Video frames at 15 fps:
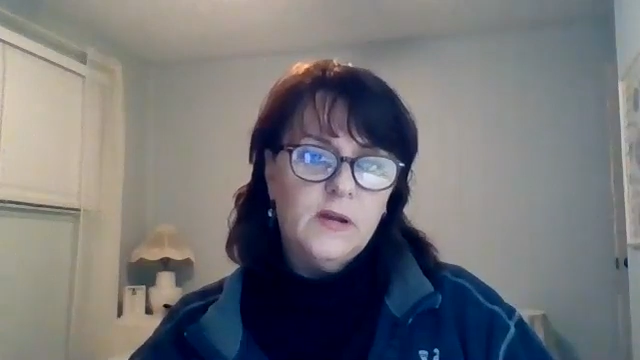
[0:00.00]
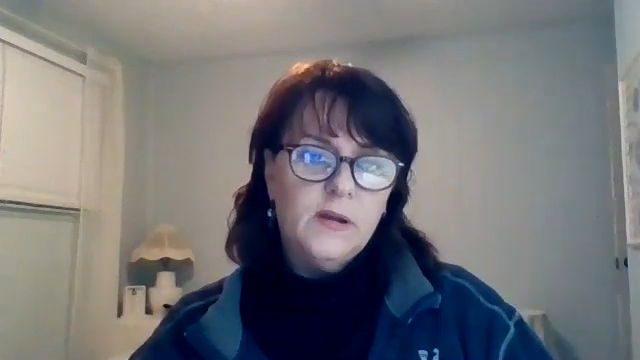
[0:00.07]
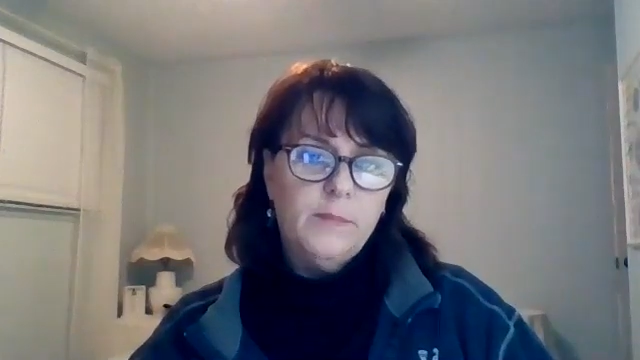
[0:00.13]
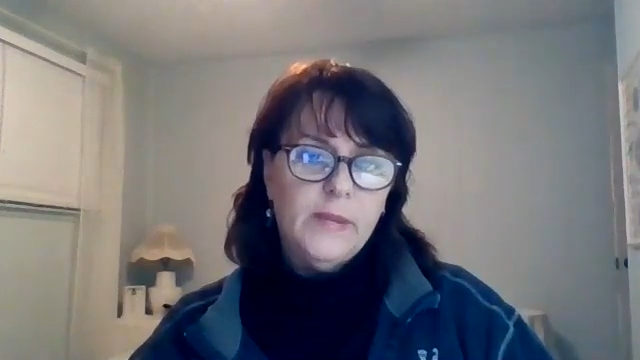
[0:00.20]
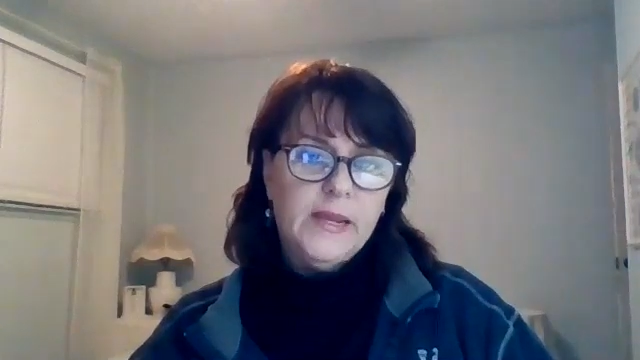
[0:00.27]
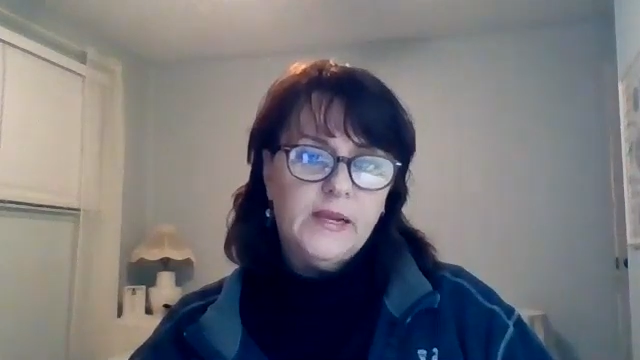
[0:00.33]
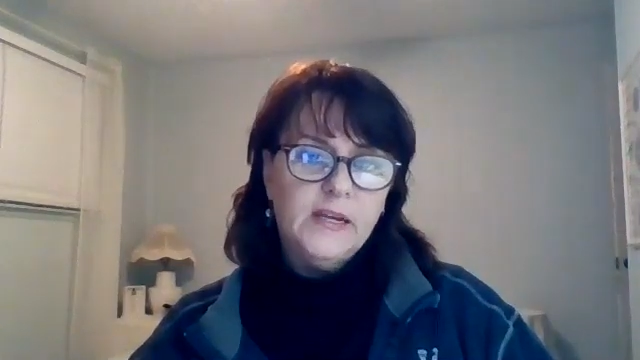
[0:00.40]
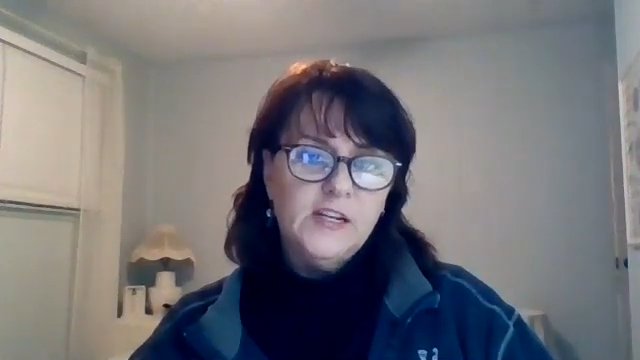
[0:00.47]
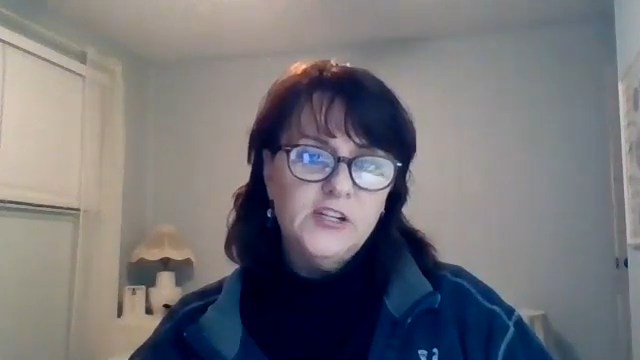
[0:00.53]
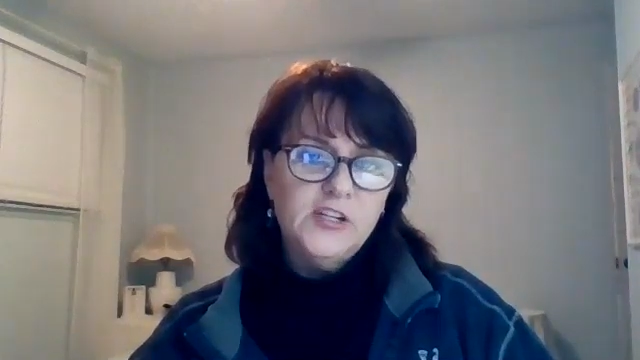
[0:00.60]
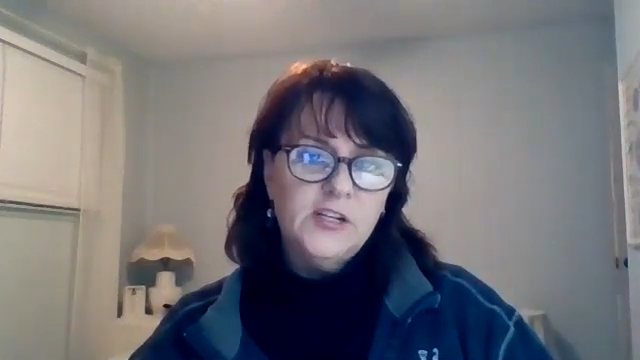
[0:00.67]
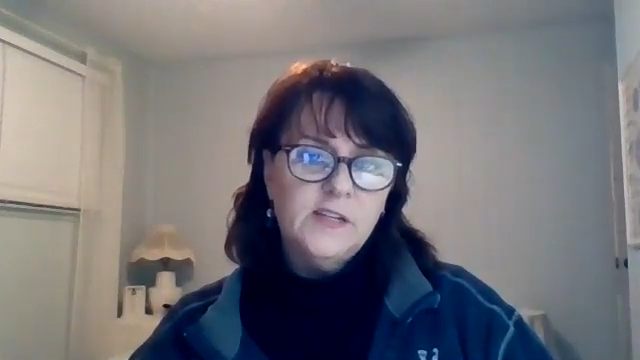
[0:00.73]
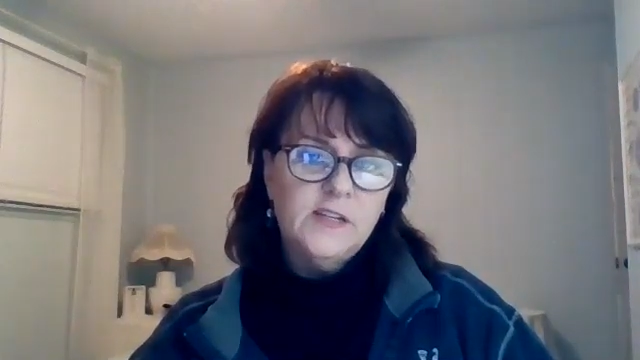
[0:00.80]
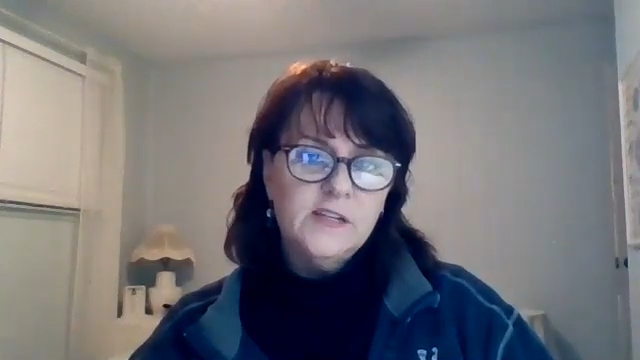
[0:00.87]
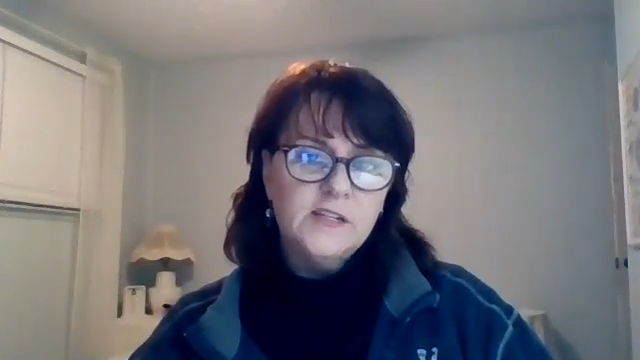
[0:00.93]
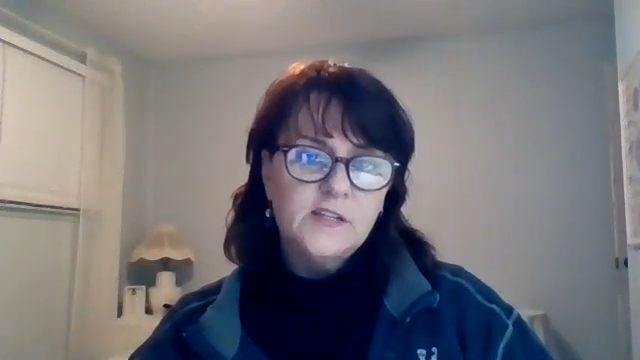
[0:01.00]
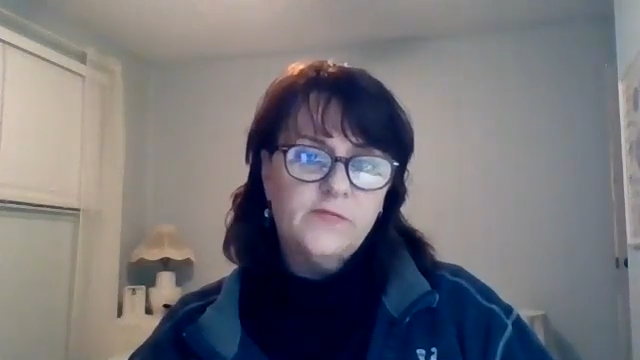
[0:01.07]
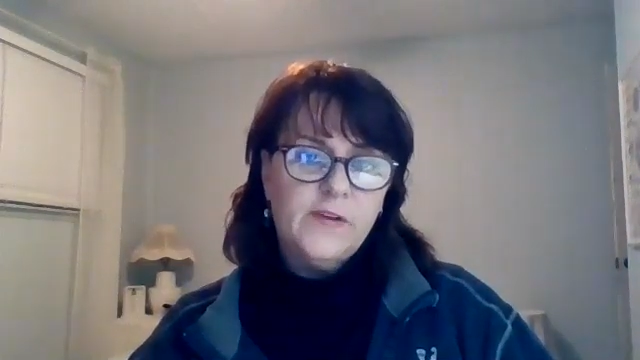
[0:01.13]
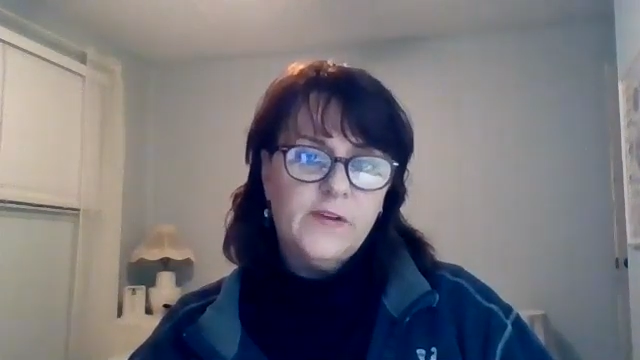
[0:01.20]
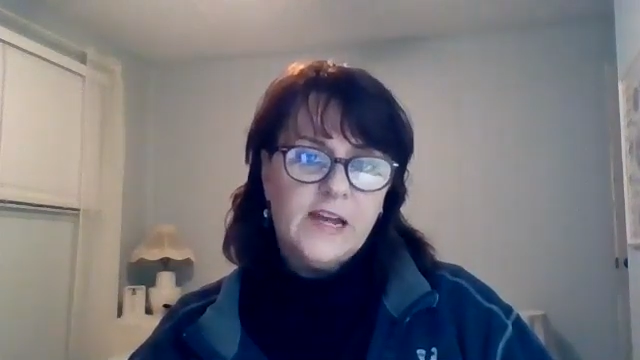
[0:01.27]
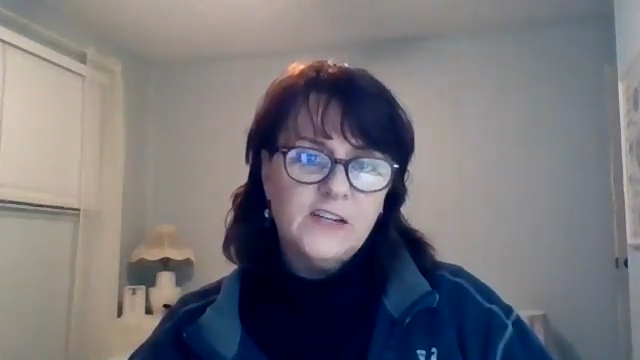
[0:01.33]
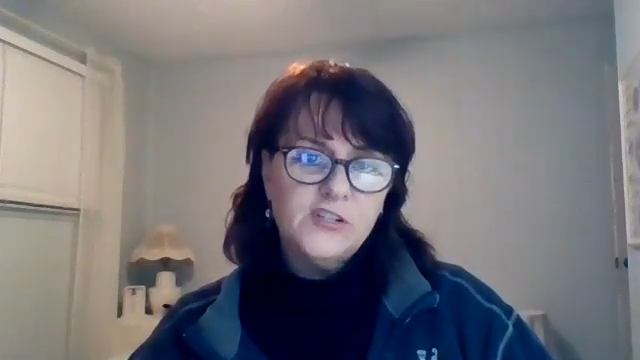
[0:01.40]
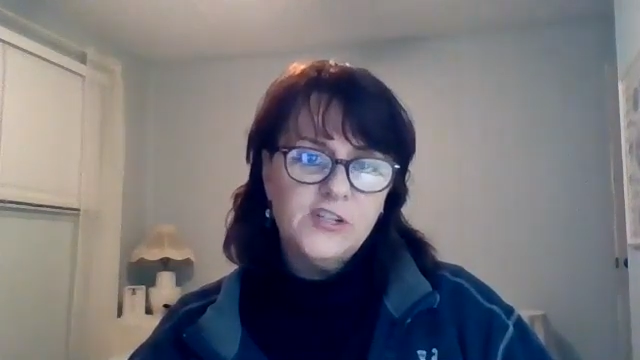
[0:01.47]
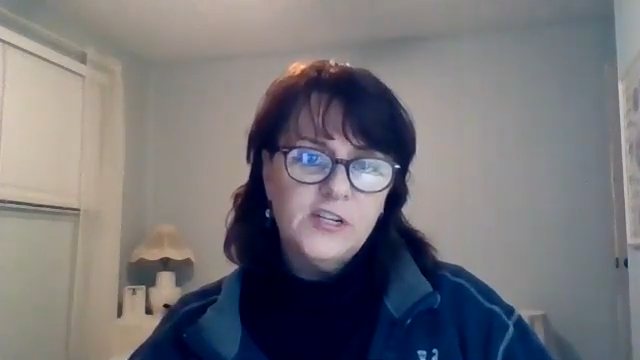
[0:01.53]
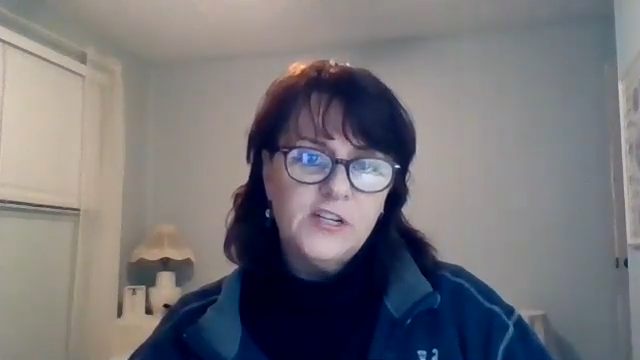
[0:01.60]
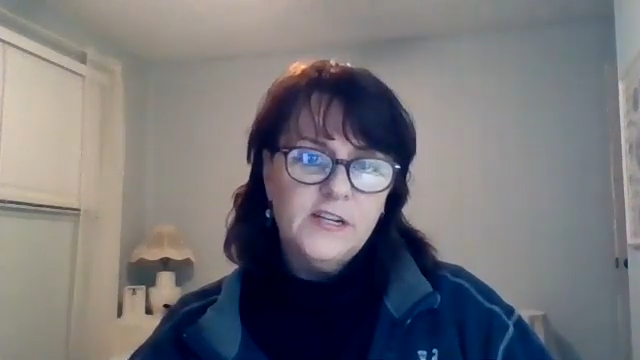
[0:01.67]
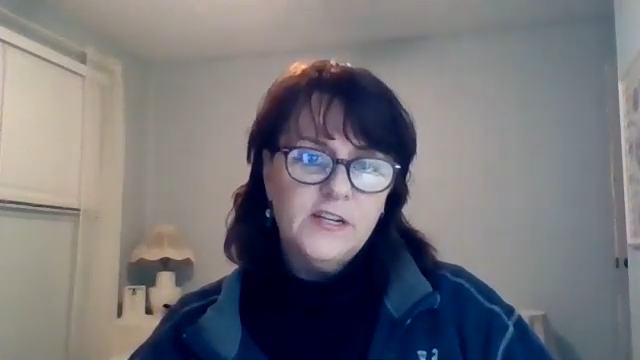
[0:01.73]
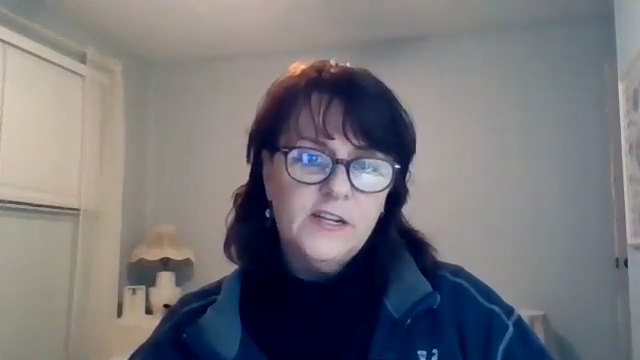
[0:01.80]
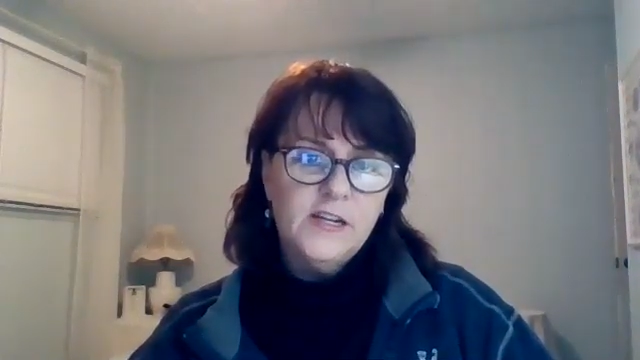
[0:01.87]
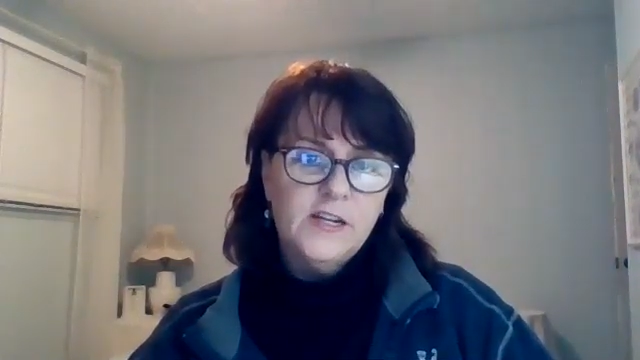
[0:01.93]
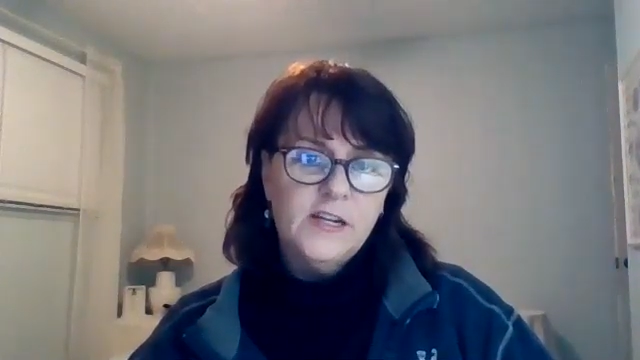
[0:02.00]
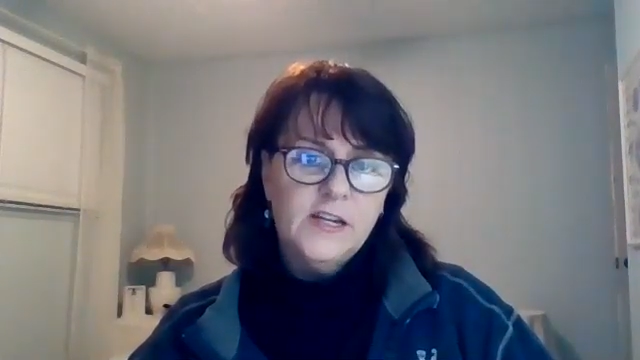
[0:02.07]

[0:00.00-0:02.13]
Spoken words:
manage in this fashion?